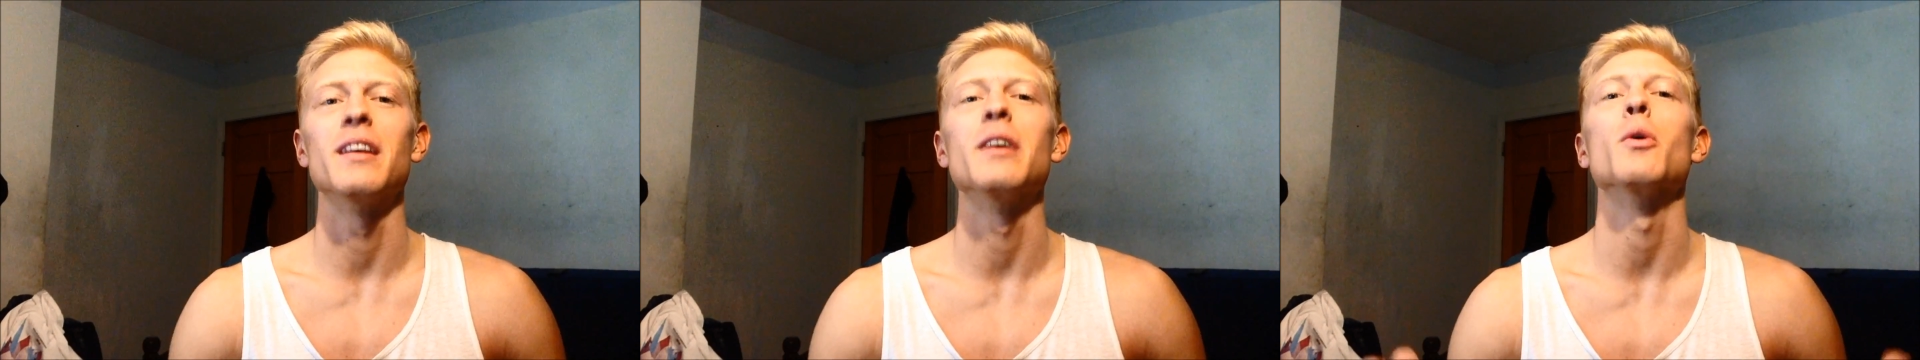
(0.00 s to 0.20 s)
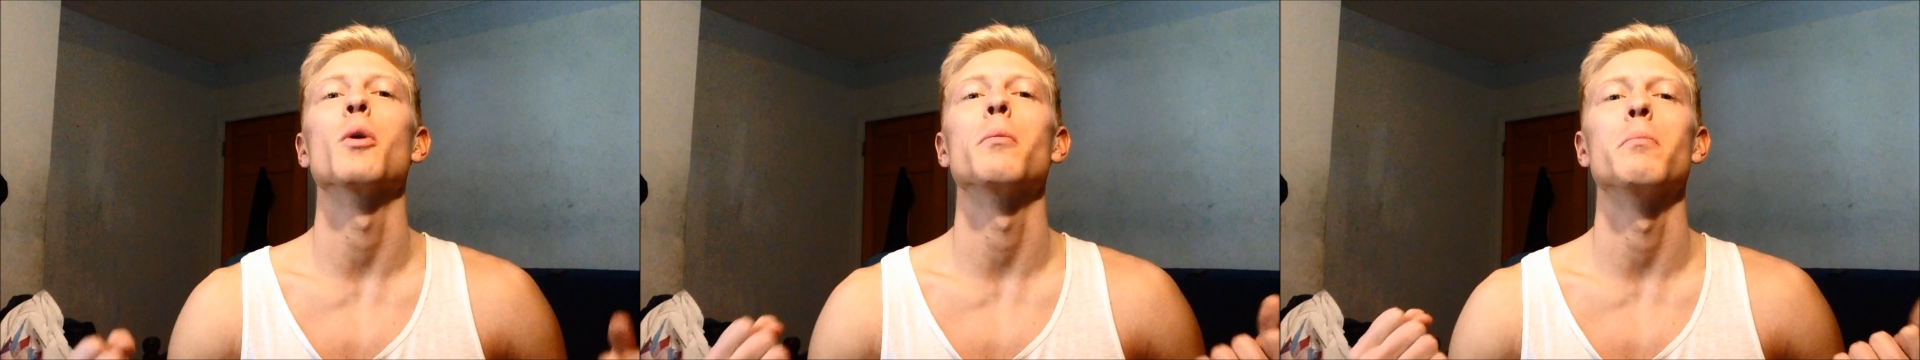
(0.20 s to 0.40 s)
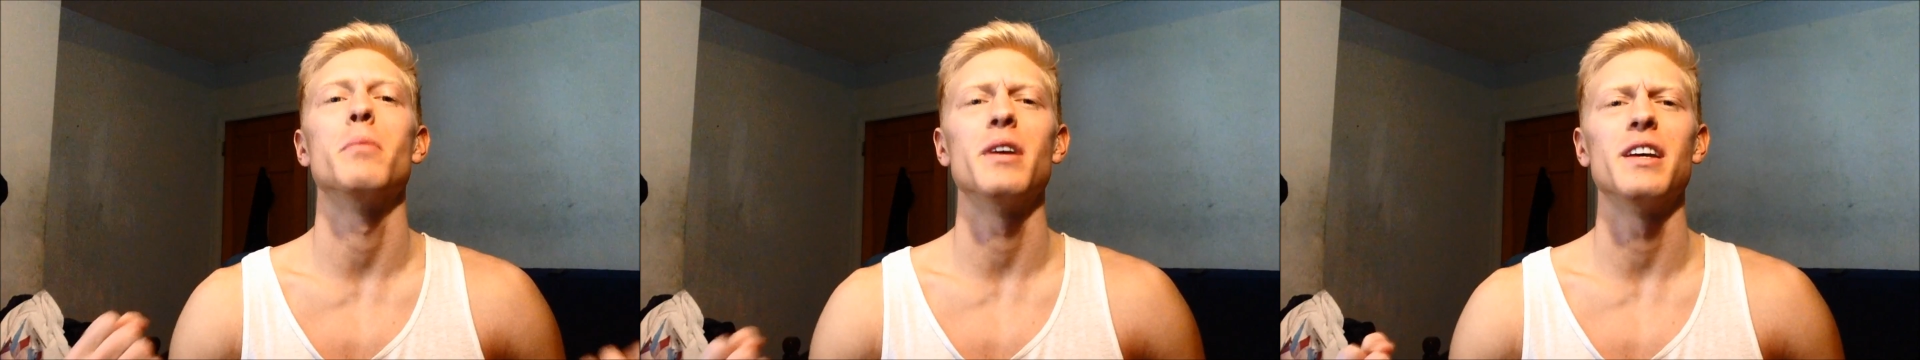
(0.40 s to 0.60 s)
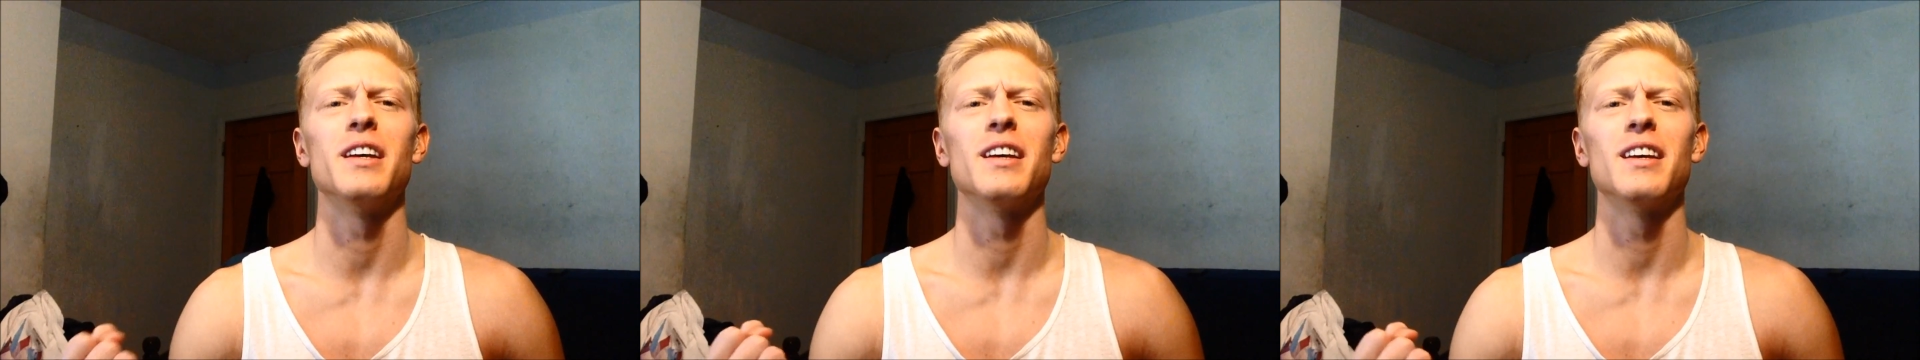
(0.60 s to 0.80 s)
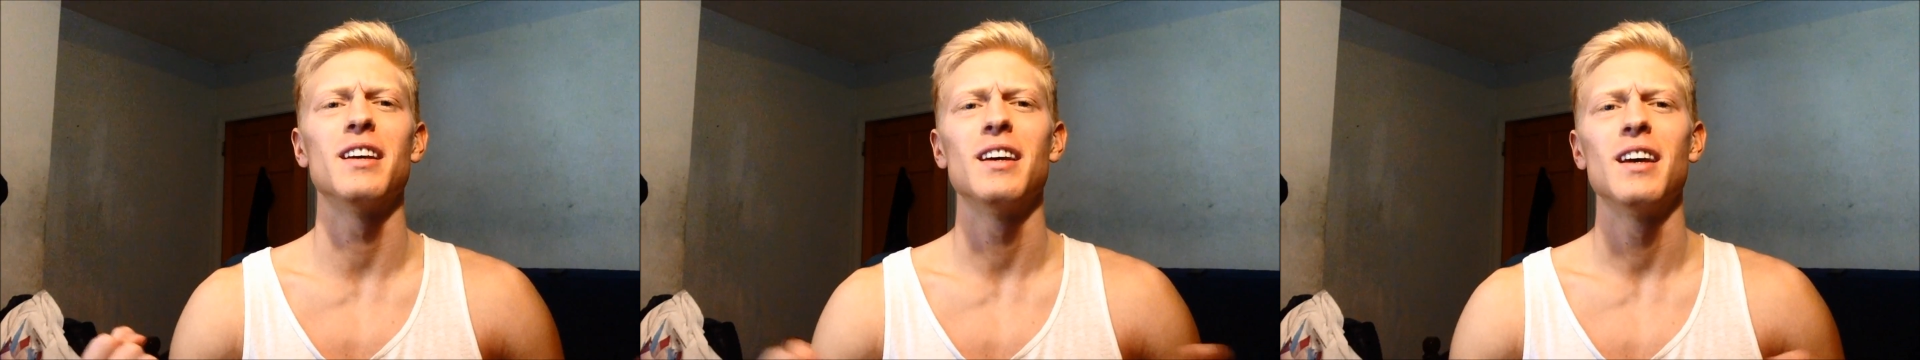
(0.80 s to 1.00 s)
They were
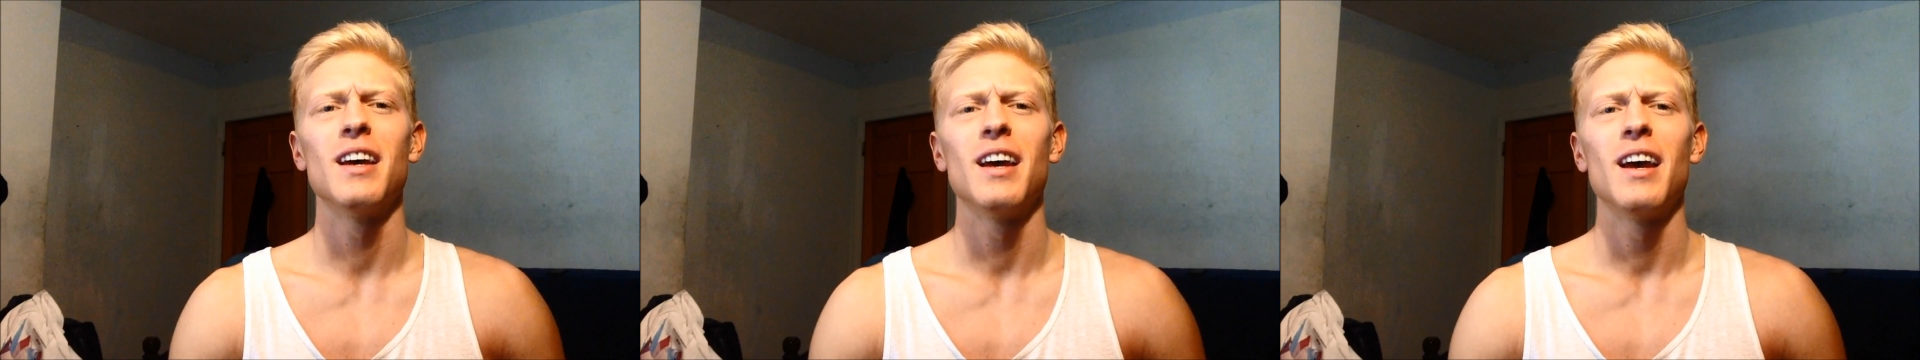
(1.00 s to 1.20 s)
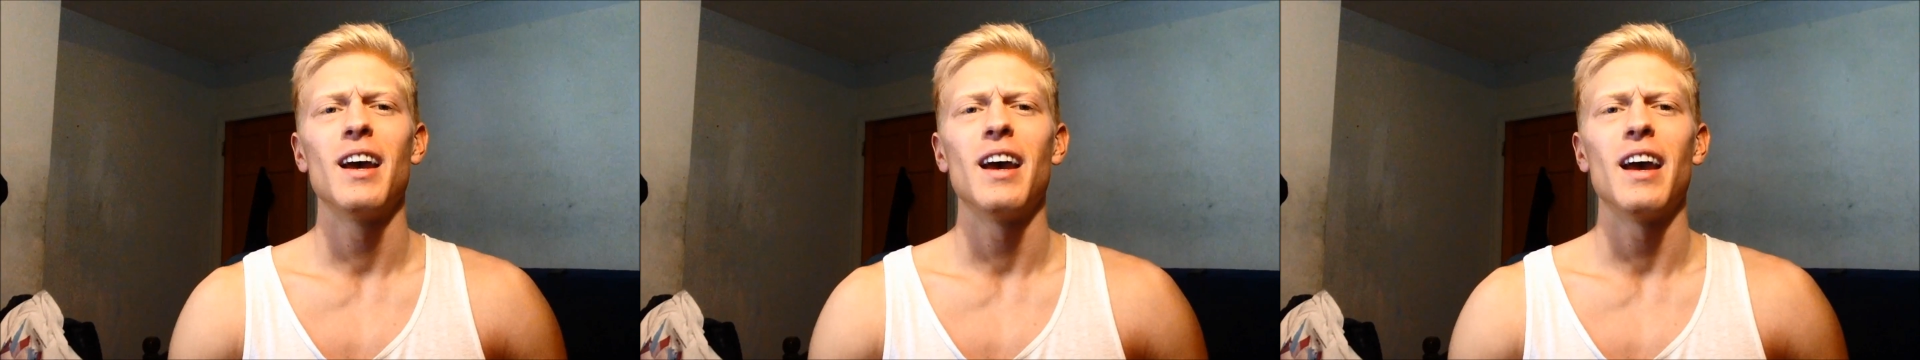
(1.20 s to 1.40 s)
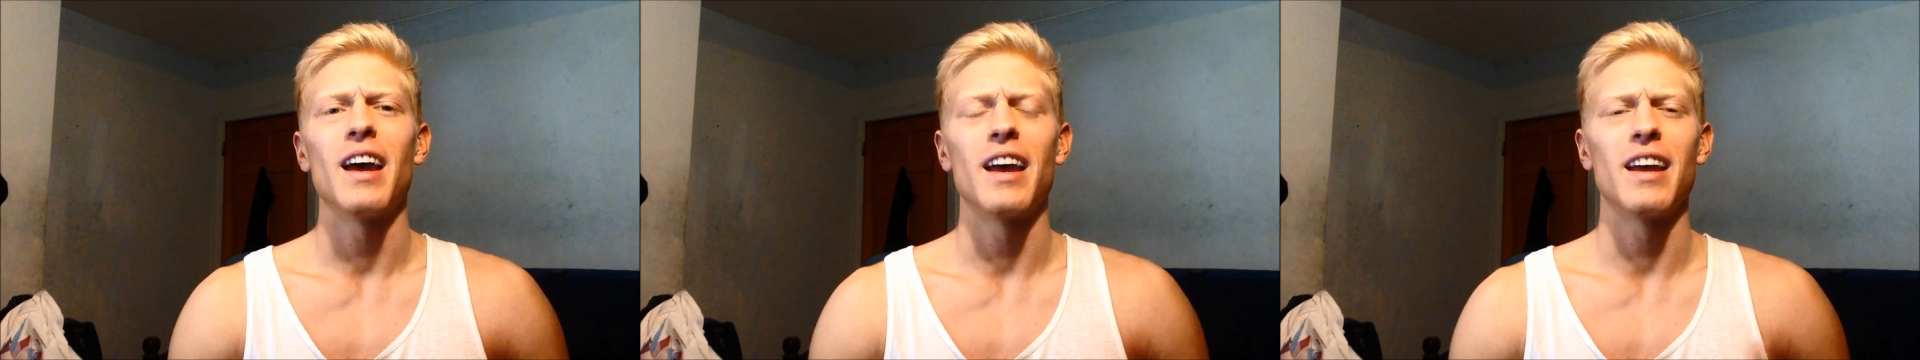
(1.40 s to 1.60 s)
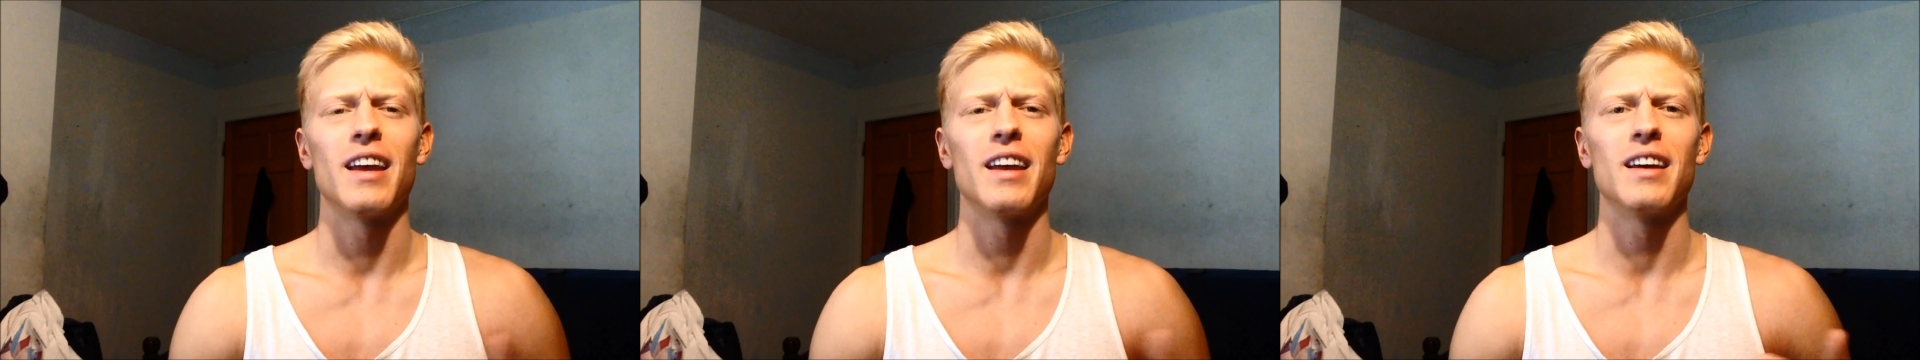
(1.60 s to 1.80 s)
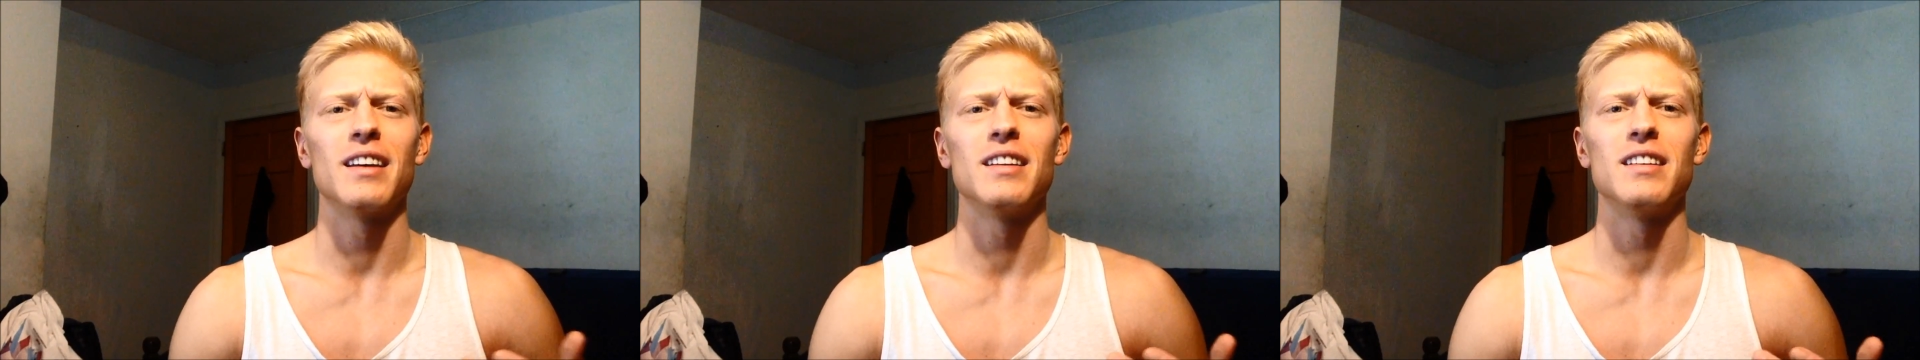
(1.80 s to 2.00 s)
big,
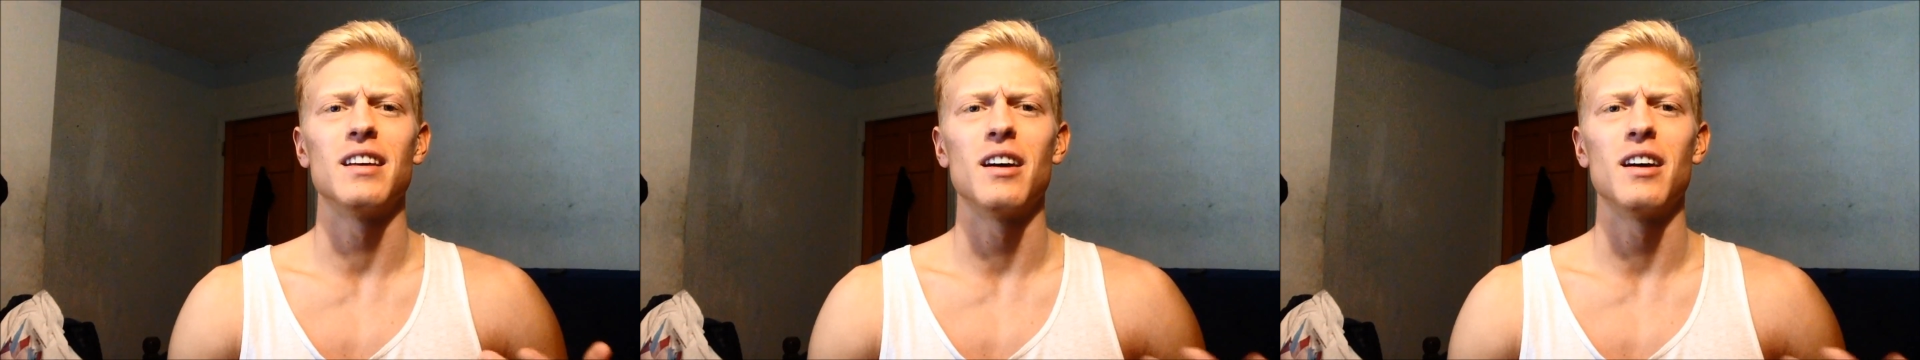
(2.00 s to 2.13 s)
and